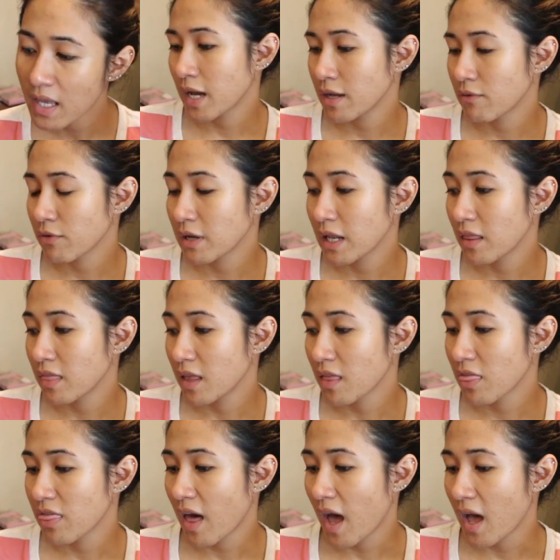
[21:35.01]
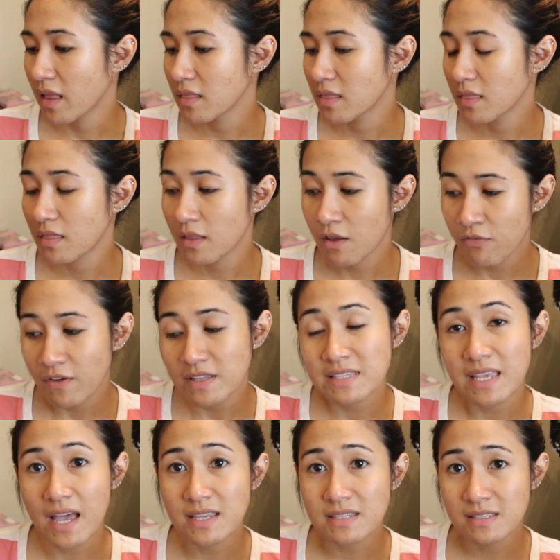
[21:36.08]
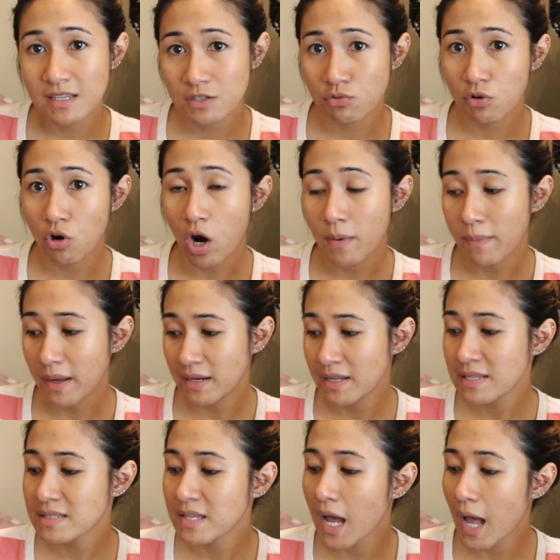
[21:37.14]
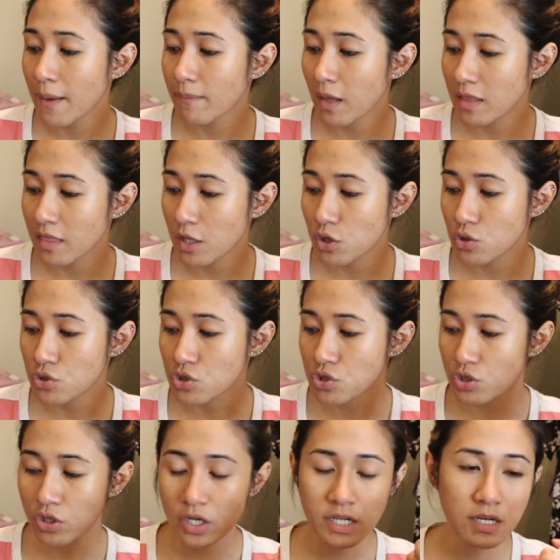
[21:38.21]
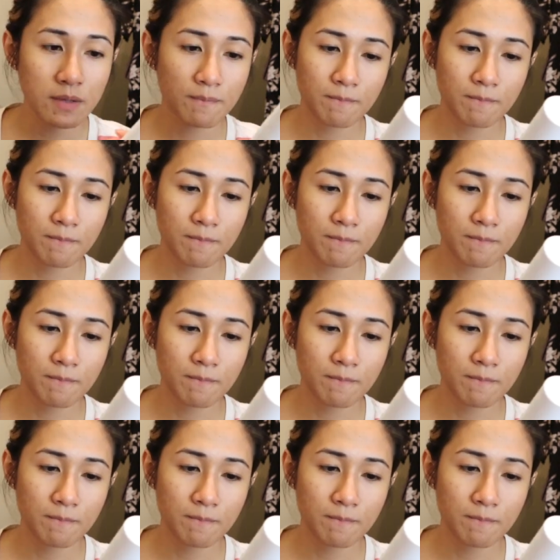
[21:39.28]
I really think that if it says disregard by this time, I think you should.